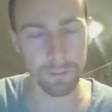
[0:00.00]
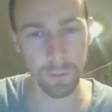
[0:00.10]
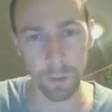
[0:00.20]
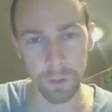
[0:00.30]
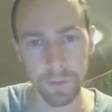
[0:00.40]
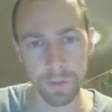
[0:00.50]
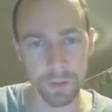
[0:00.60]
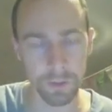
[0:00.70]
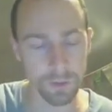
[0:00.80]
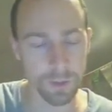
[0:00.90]
removed.
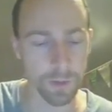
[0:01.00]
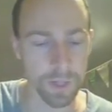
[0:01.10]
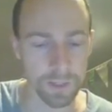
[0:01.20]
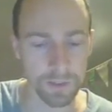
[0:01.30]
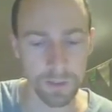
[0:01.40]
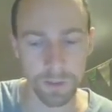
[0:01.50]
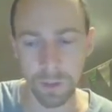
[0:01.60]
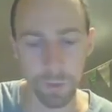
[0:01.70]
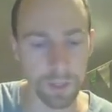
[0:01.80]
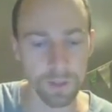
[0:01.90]
So Control X, Control N,